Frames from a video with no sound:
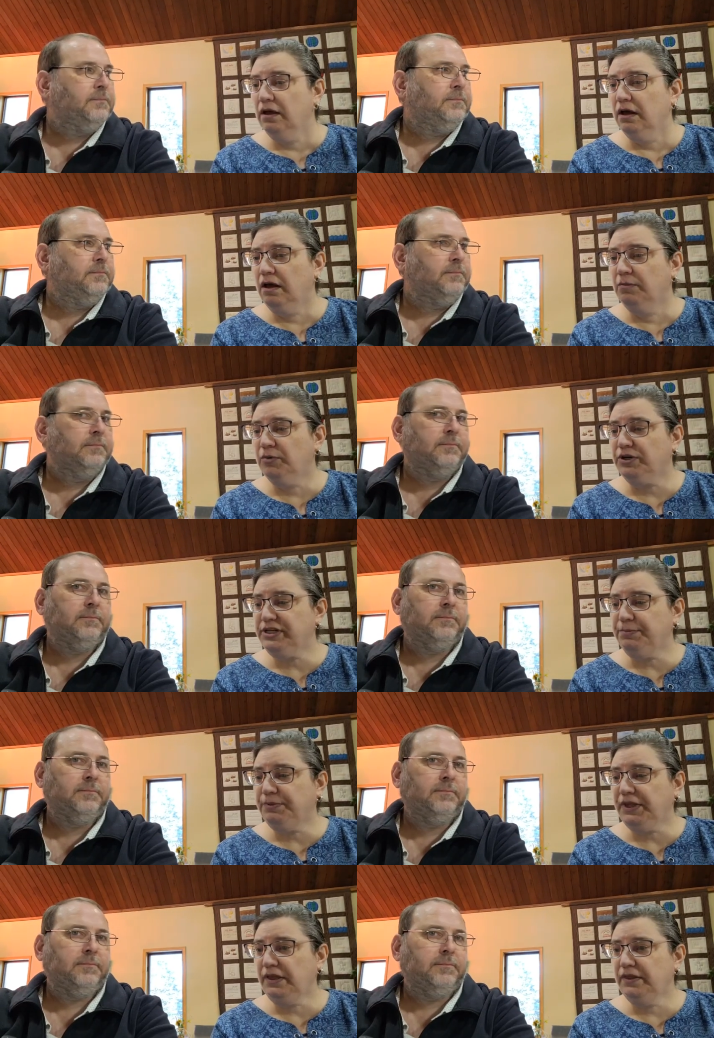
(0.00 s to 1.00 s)
Speaker 1: um, more
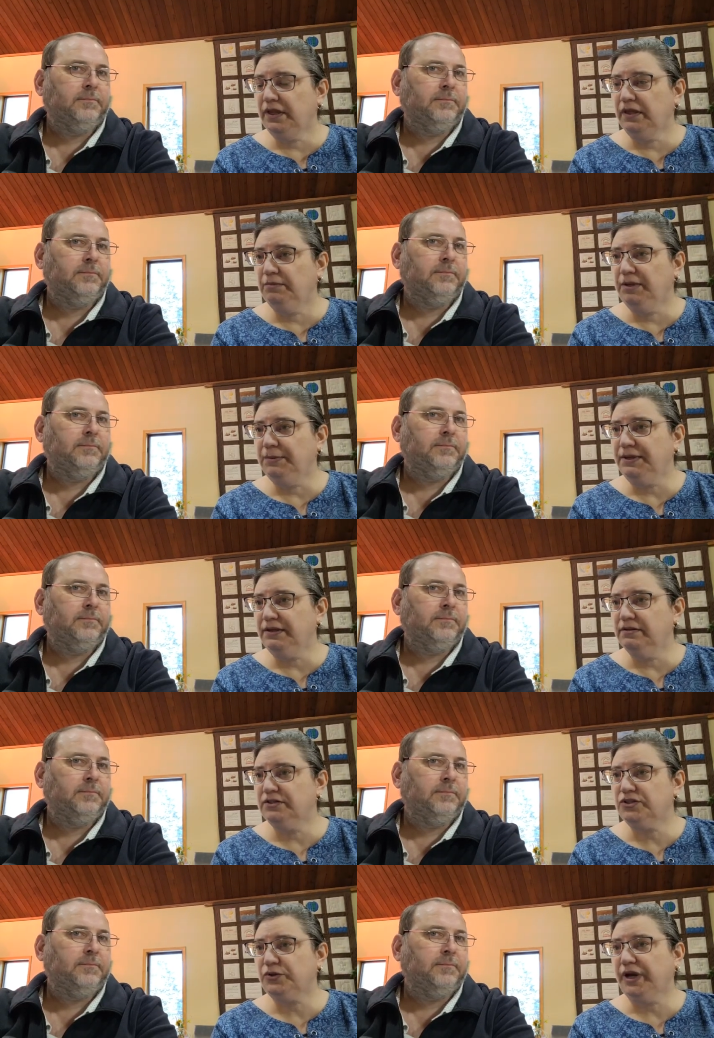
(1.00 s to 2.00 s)
deeply than maybe
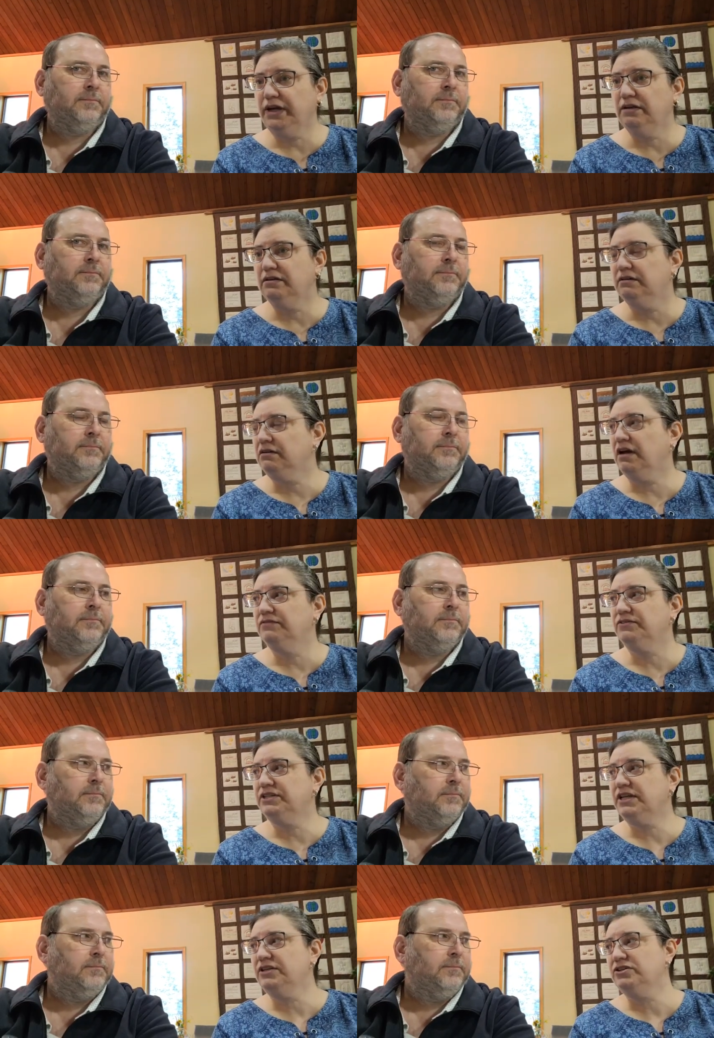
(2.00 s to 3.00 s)
straight
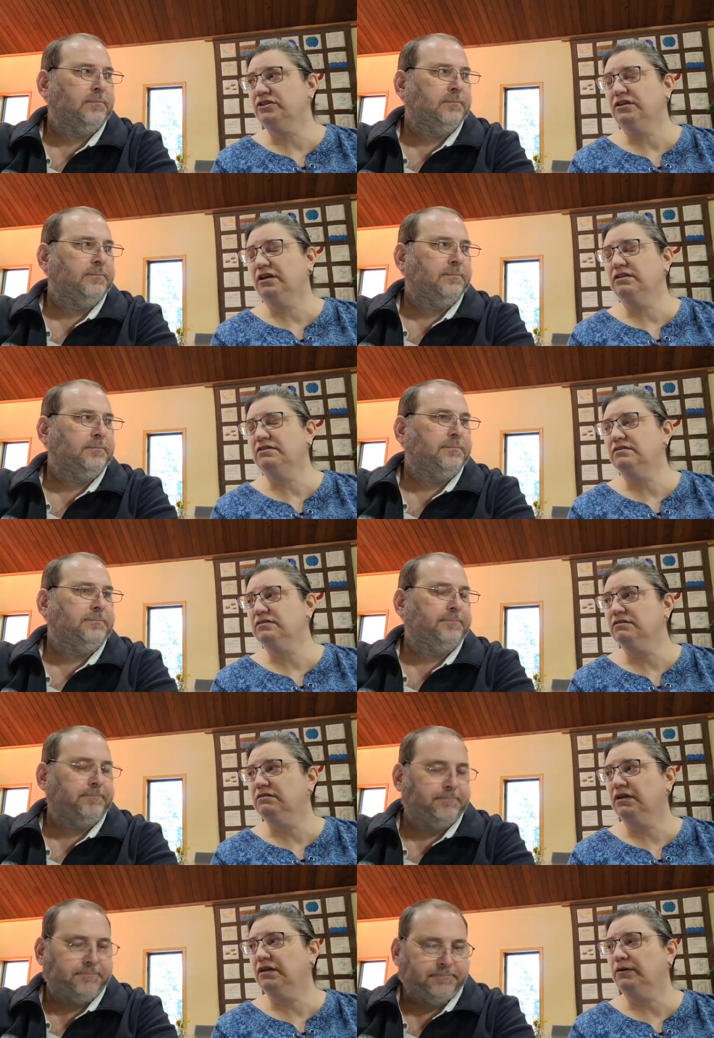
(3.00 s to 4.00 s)
conversation does.
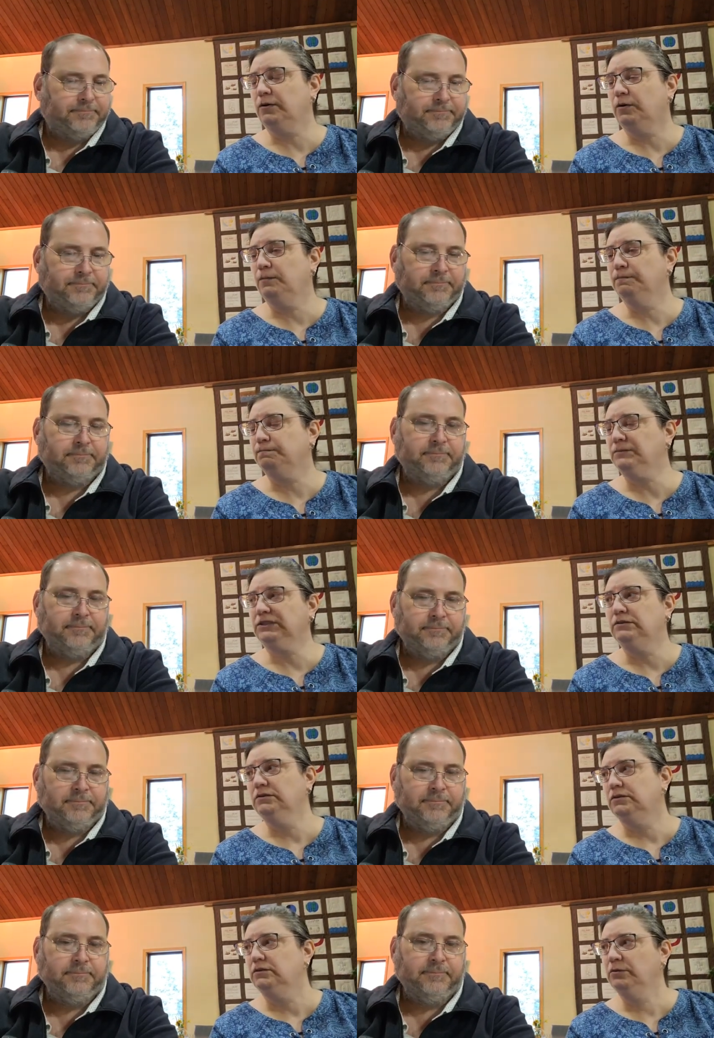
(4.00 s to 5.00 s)
I don't know.
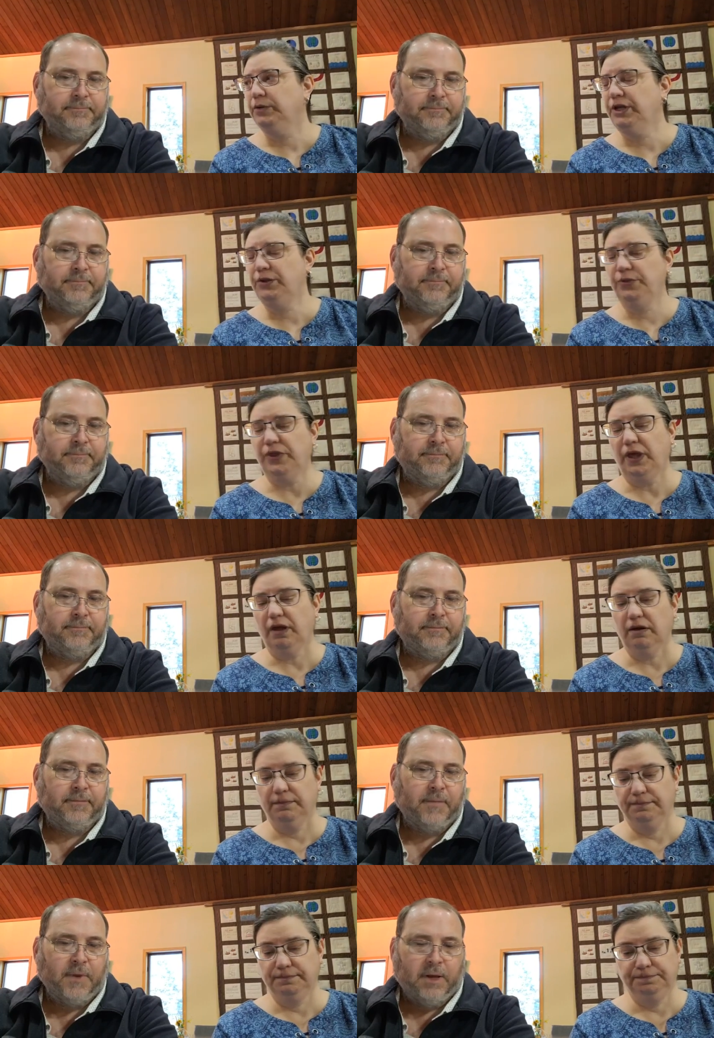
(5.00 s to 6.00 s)
What do you
Speaker 2: think?
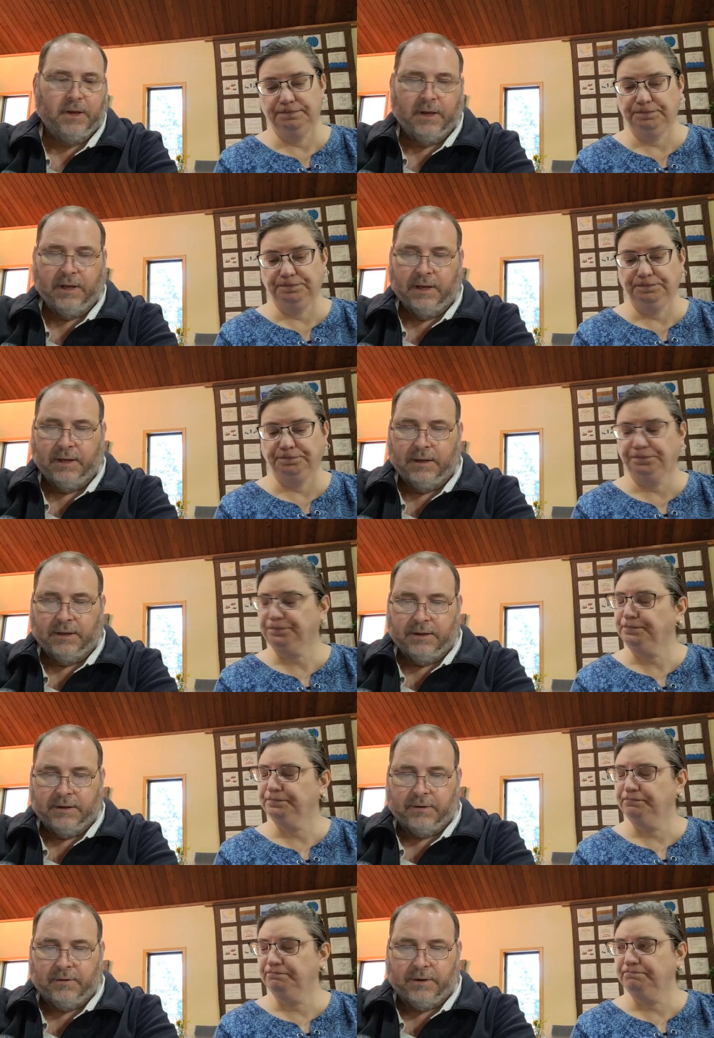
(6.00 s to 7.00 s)

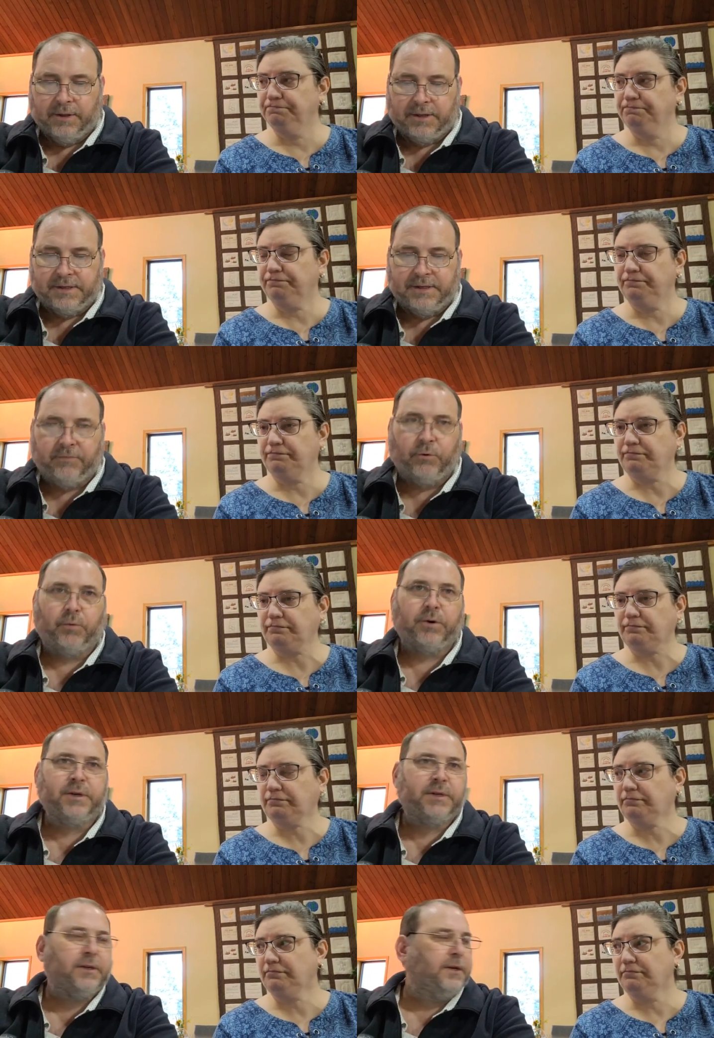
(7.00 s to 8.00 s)
Well, I think it's even
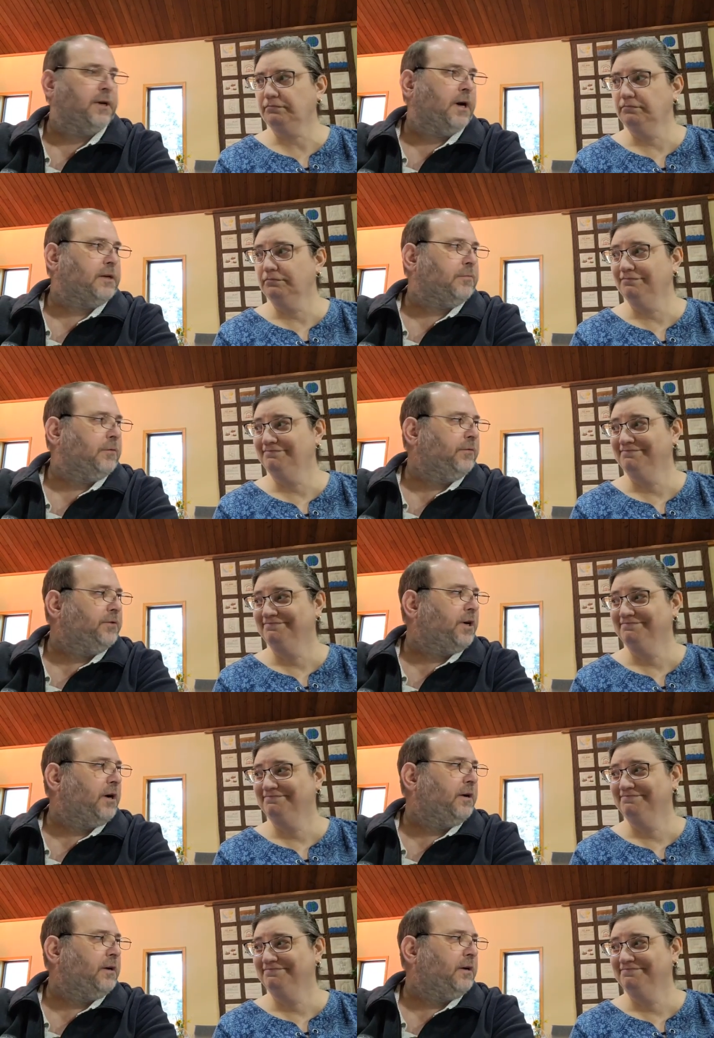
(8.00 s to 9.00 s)
worse in the Gospel of
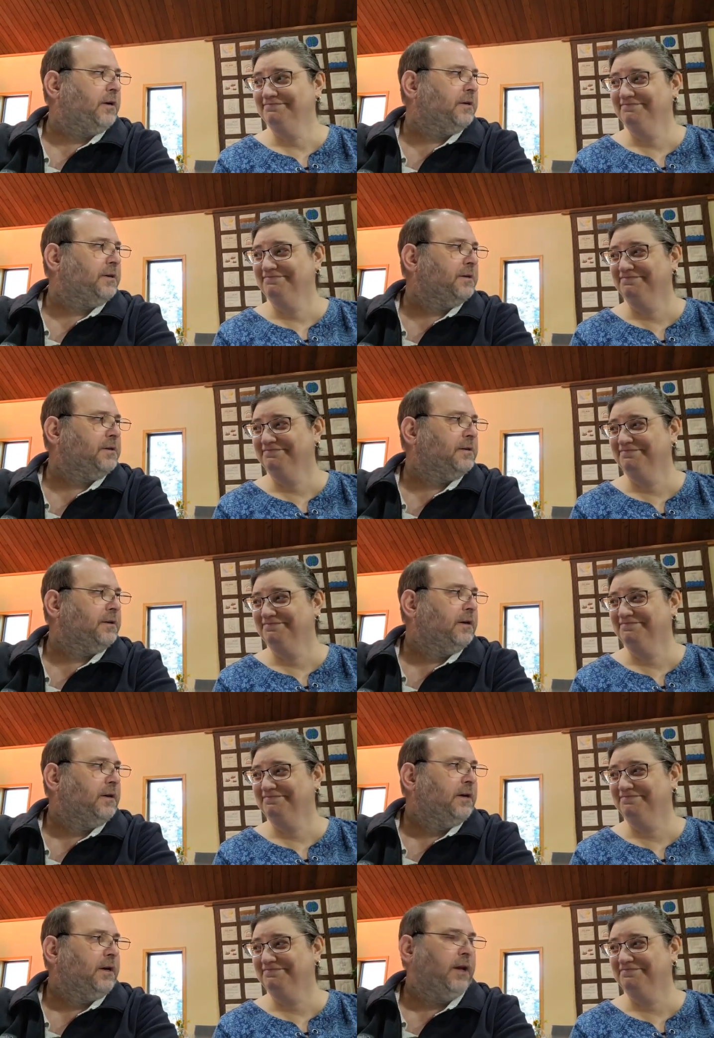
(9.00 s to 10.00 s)
John because
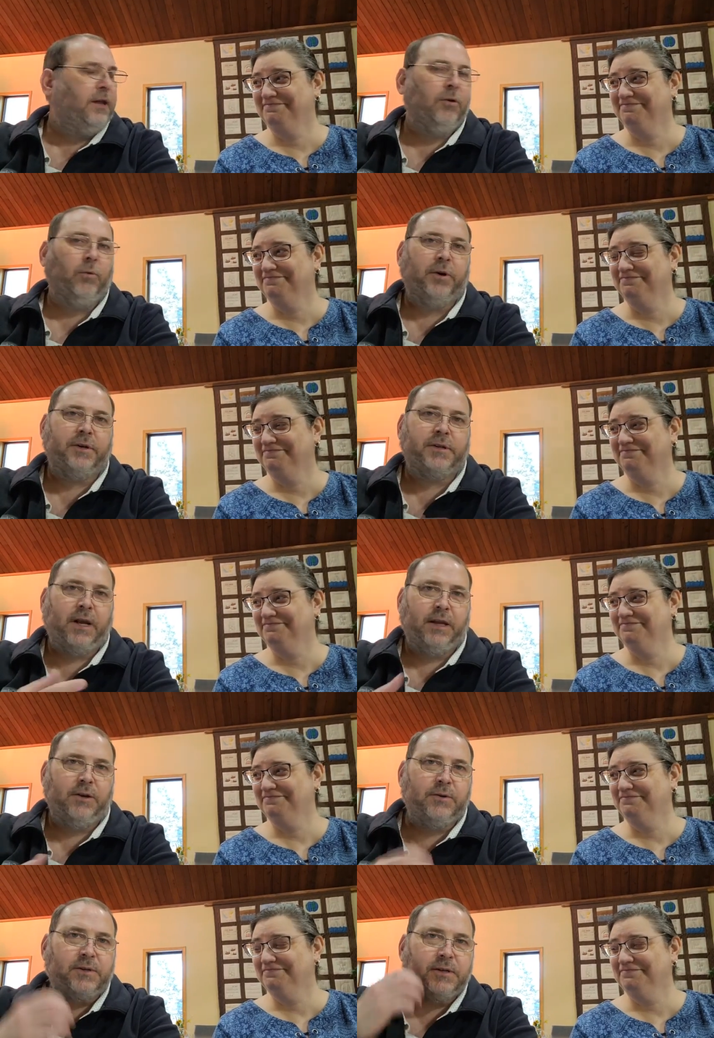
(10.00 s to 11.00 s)
and the words that he
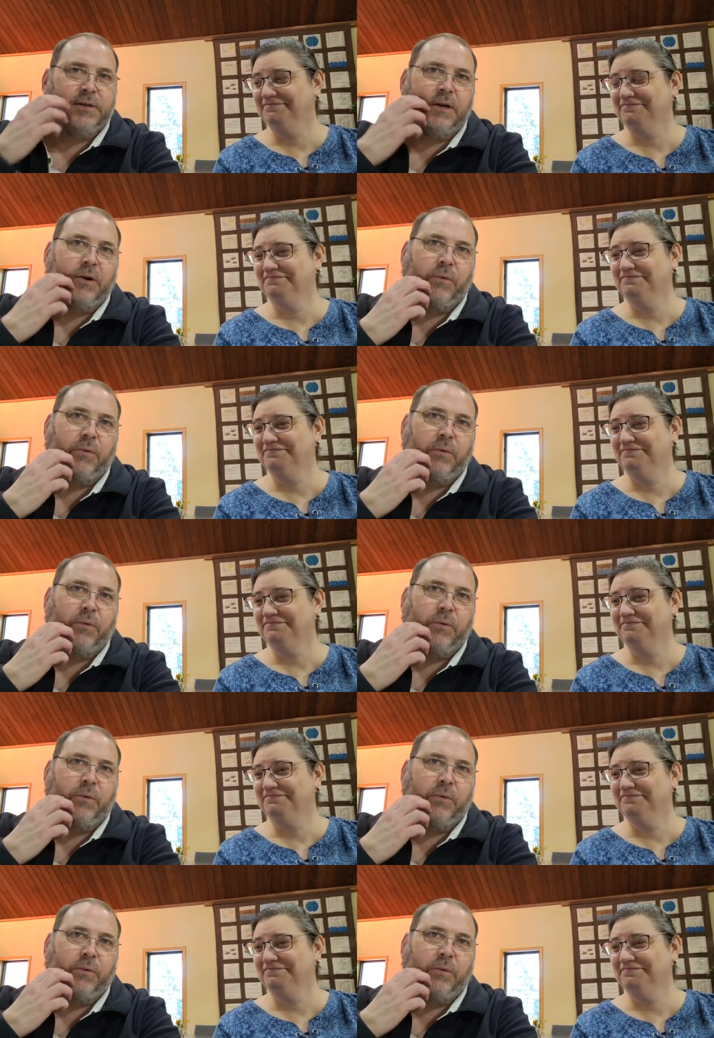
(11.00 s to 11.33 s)
uses in